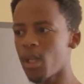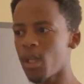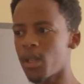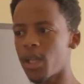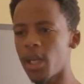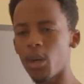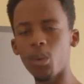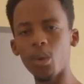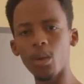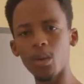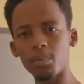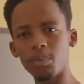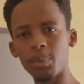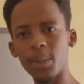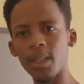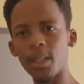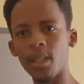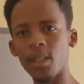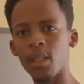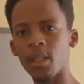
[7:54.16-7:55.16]
they will
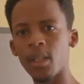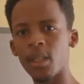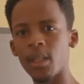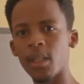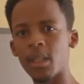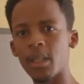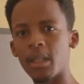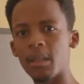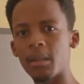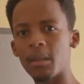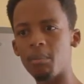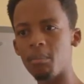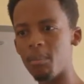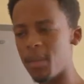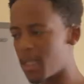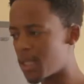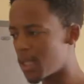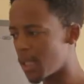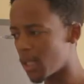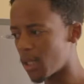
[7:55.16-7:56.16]
be
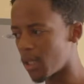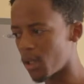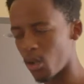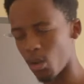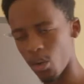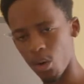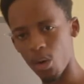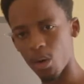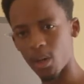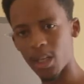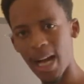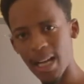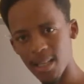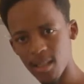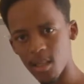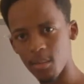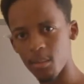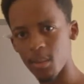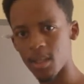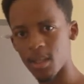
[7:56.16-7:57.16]
meeting your
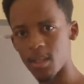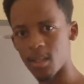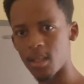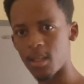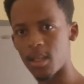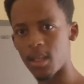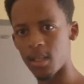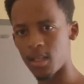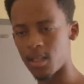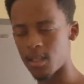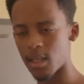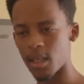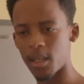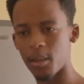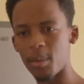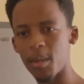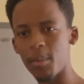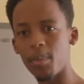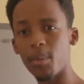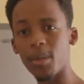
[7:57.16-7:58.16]
customers. These are the
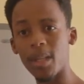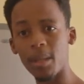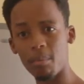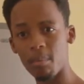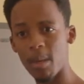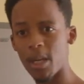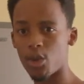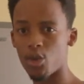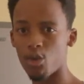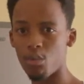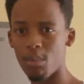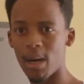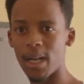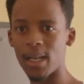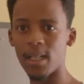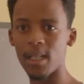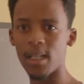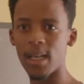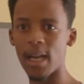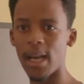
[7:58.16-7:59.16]
people that make you
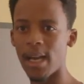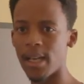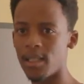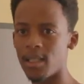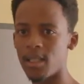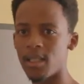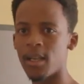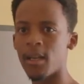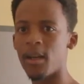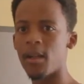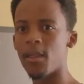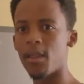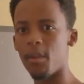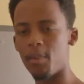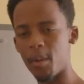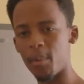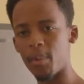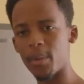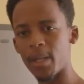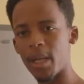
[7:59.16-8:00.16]
money, and the
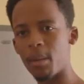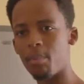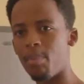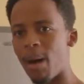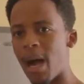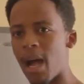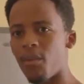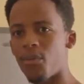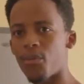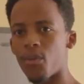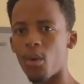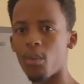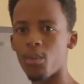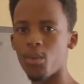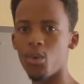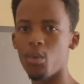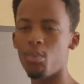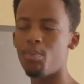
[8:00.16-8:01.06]
people that buy from you